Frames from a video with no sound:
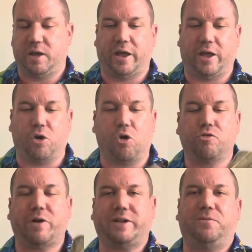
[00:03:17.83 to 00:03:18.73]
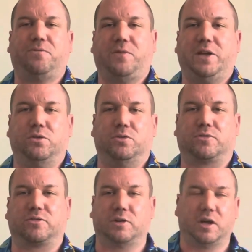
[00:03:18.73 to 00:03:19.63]
it already
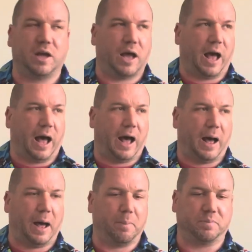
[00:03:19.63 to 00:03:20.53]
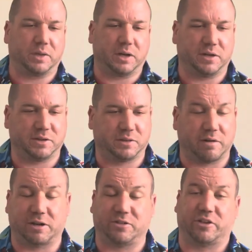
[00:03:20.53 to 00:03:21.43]
feels,
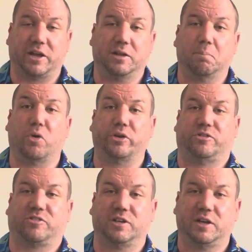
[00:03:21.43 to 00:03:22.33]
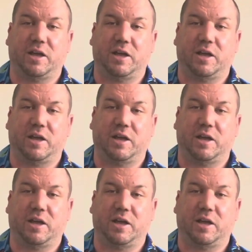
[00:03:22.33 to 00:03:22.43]
dare I say it, moist.